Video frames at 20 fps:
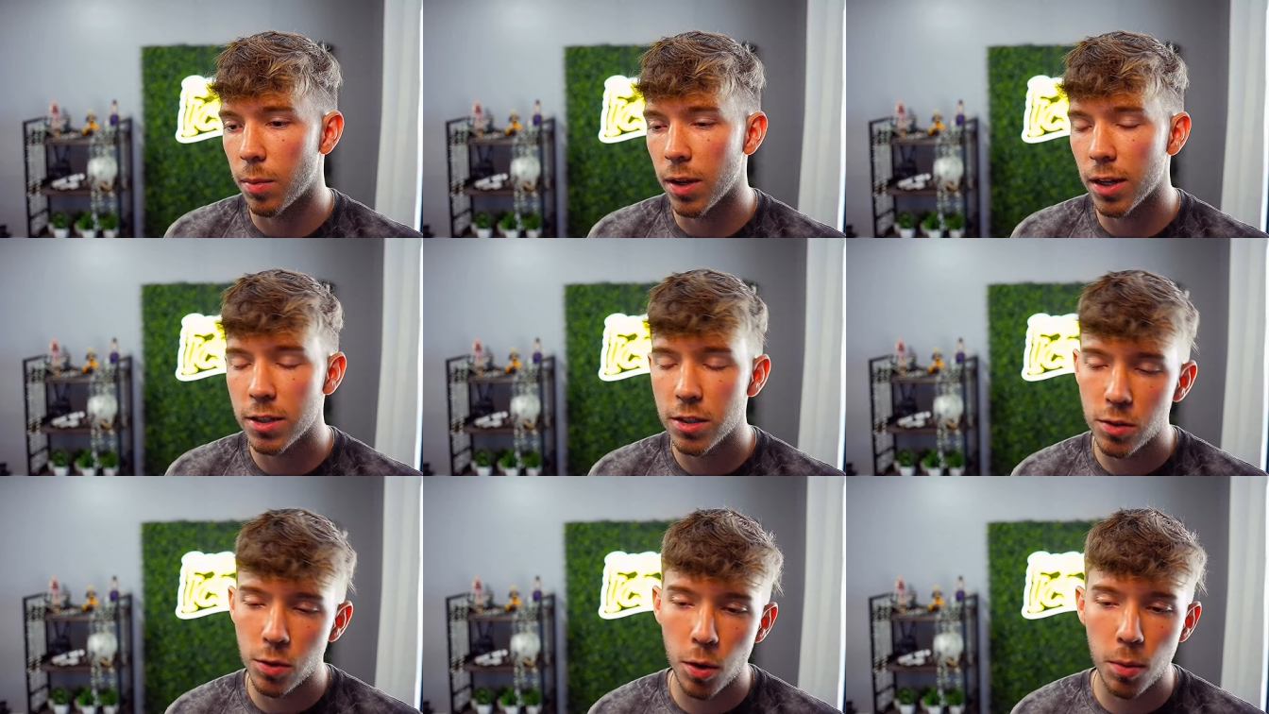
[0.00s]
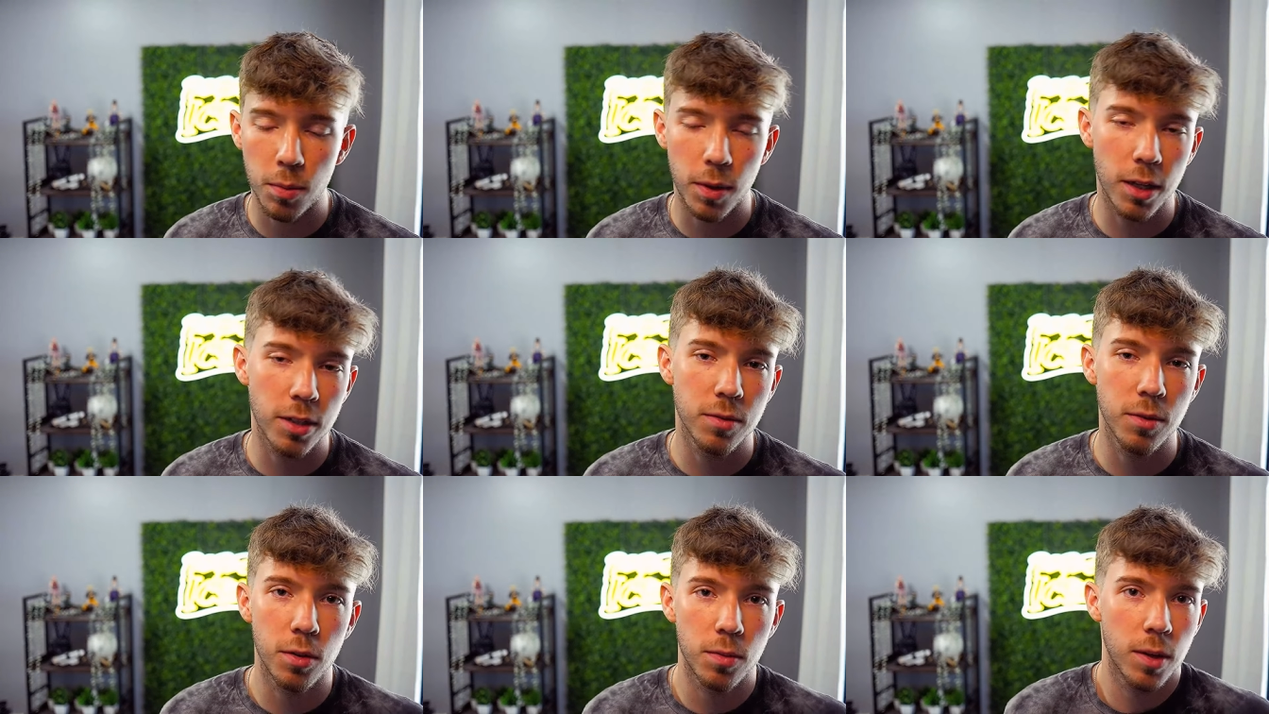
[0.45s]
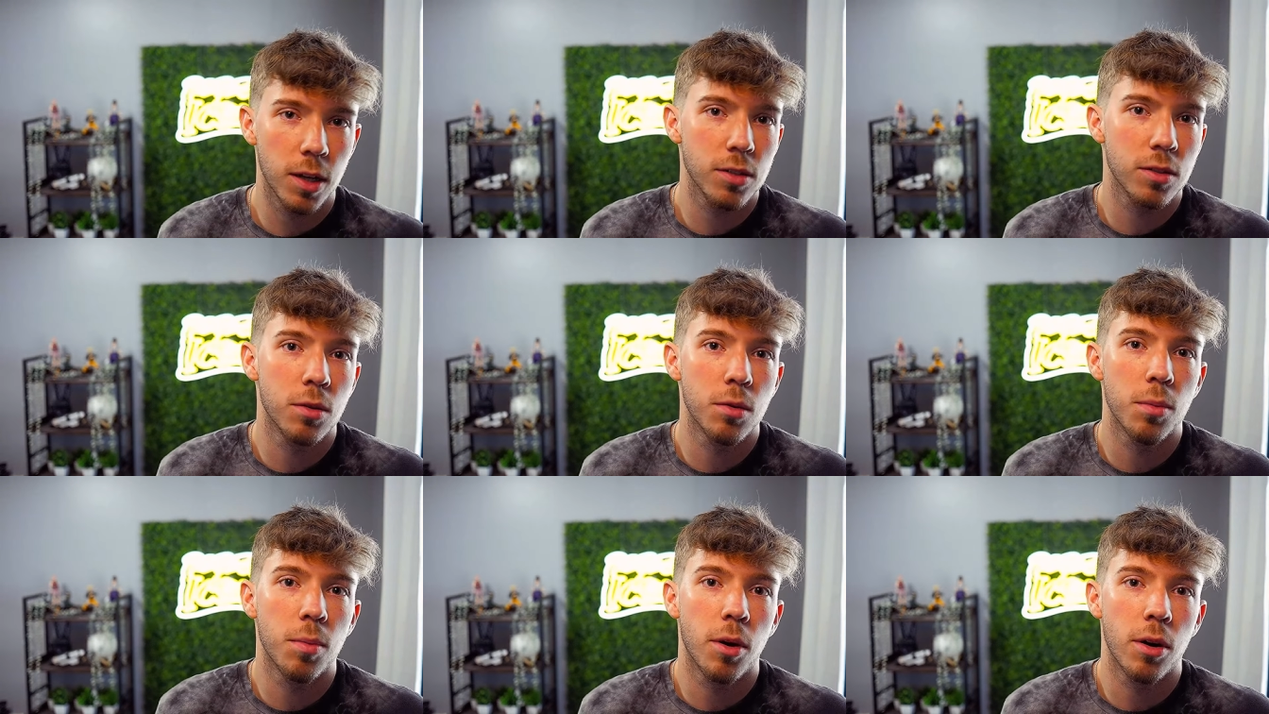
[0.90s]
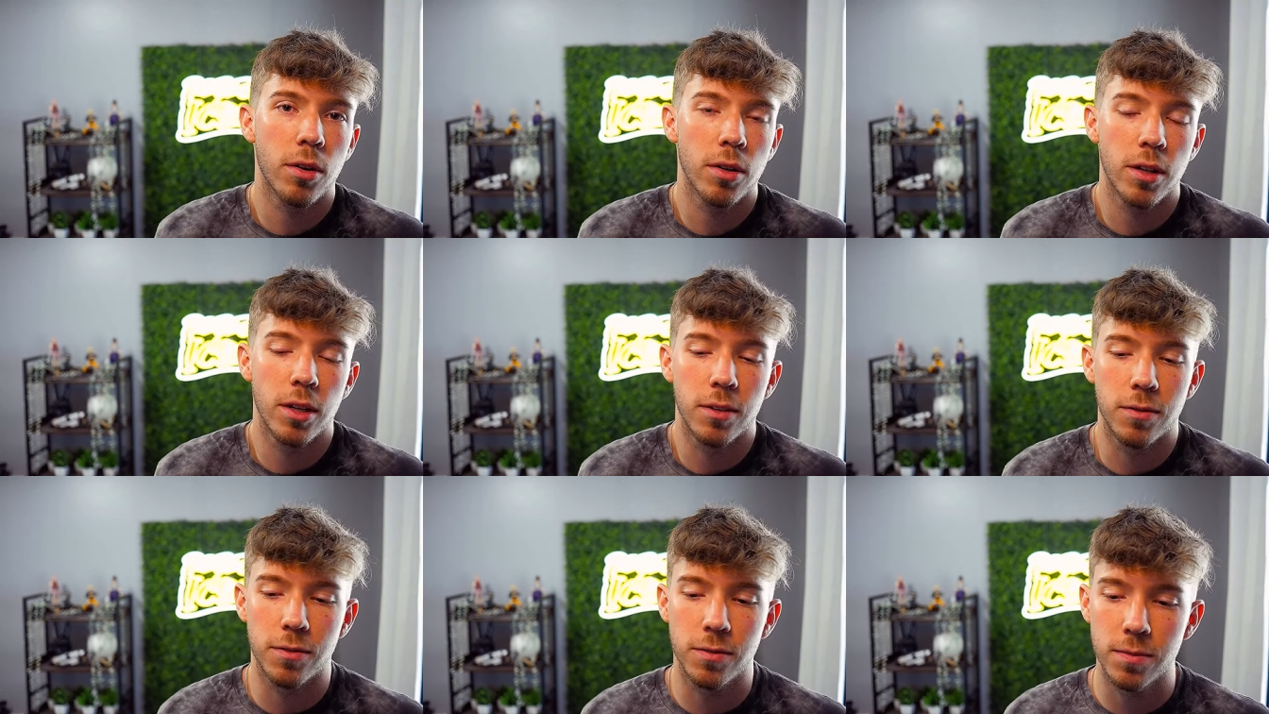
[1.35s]
But that's a normal that's that's a normal part of
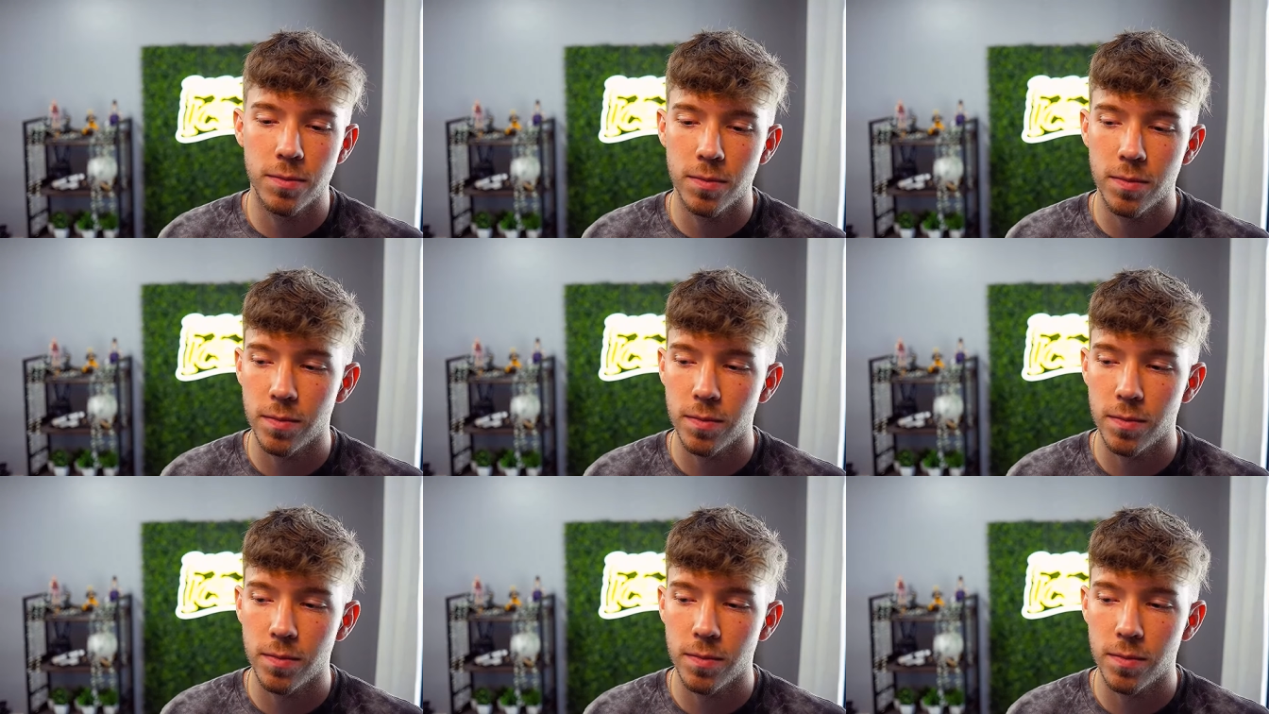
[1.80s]
life.